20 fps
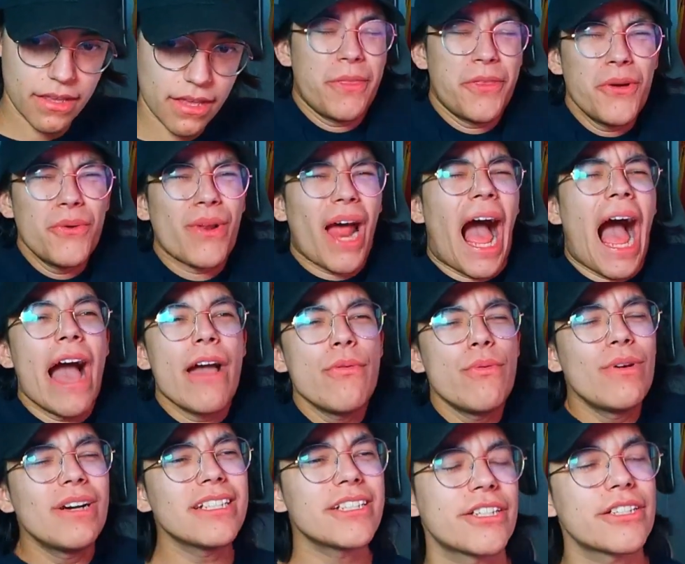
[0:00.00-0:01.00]
Dude, I
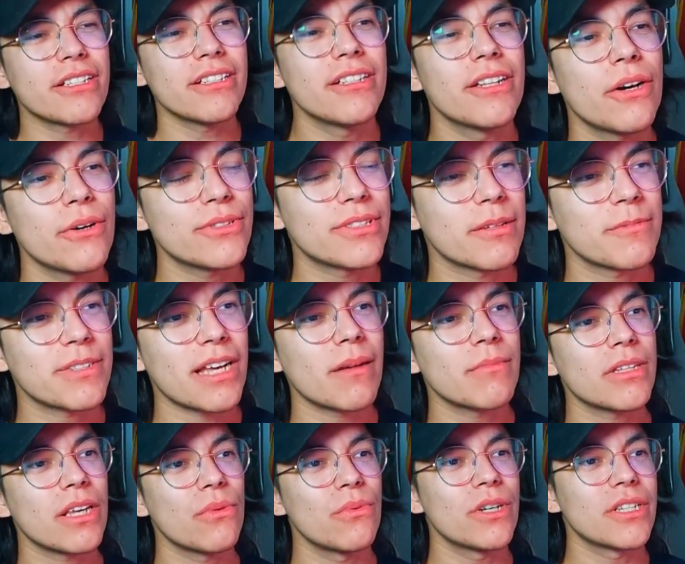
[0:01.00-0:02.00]
wish, you know,
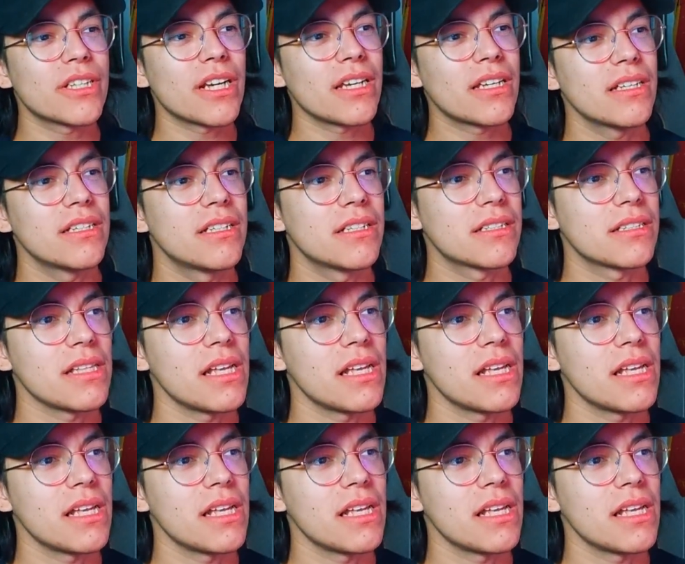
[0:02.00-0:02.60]
sometimes I wish I could just